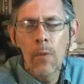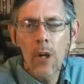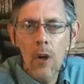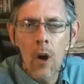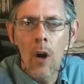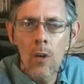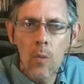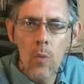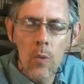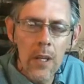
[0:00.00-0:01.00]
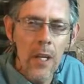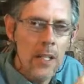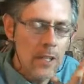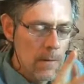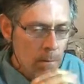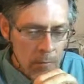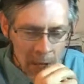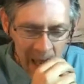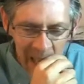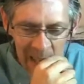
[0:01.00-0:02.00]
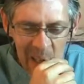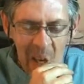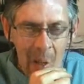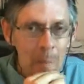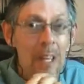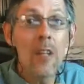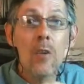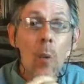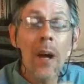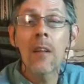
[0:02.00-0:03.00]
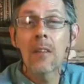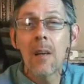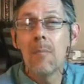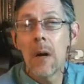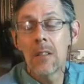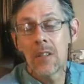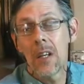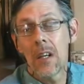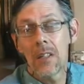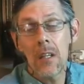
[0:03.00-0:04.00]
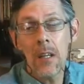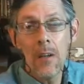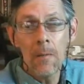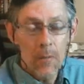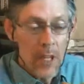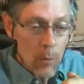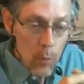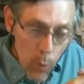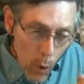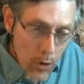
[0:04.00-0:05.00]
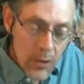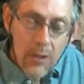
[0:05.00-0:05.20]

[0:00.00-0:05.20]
God with us. And um, he dwelt amongst us, he, he walked